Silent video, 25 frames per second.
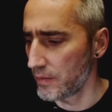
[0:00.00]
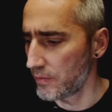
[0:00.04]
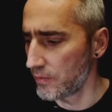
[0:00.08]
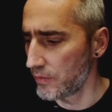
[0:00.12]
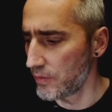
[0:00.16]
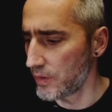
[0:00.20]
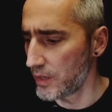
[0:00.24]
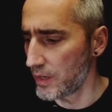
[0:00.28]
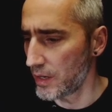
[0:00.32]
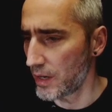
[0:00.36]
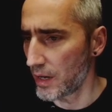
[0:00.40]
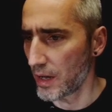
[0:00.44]

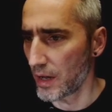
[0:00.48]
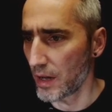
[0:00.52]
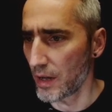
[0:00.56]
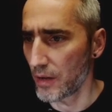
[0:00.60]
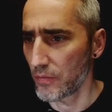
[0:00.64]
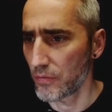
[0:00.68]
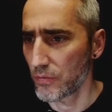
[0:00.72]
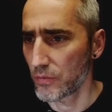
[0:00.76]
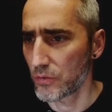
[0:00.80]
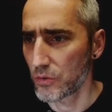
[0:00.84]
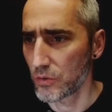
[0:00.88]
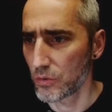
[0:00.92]
we have
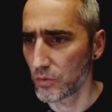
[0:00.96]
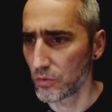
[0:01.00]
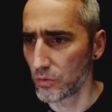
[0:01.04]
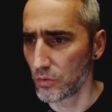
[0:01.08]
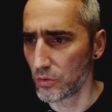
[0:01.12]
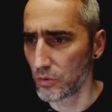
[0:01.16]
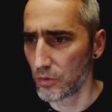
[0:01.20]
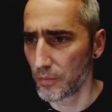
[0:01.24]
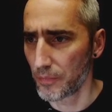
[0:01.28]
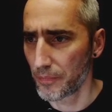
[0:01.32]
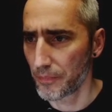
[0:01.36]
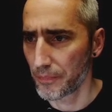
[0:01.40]

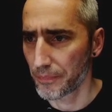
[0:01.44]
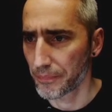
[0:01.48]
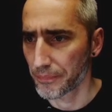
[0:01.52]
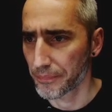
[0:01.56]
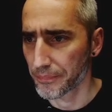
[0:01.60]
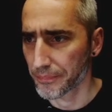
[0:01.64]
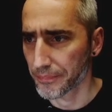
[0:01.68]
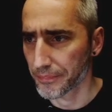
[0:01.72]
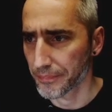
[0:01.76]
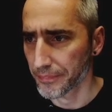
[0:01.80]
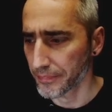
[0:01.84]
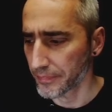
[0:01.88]
to
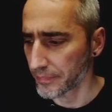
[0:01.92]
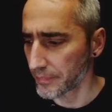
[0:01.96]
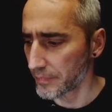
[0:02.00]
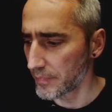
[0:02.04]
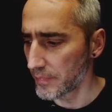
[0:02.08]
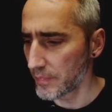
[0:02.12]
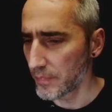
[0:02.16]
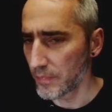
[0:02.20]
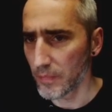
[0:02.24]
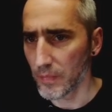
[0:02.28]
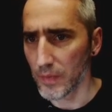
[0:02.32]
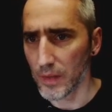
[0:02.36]

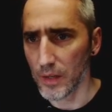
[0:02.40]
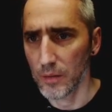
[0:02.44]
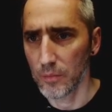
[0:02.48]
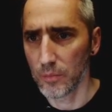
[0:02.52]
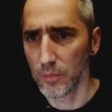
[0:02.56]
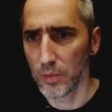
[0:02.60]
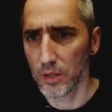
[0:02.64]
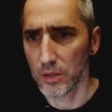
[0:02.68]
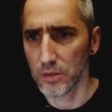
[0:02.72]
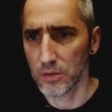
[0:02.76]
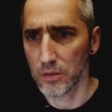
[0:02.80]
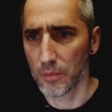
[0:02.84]

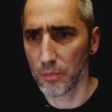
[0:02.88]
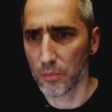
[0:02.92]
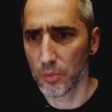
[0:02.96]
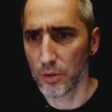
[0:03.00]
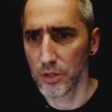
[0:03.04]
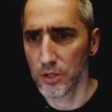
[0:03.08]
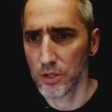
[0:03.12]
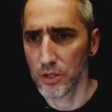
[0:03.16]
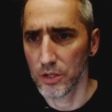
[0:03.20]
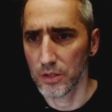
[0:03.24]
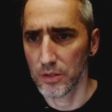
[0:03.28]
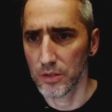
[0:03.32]
build some
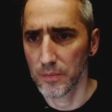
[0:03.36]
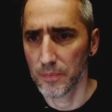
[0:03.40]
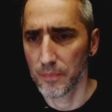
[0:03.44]
bridges.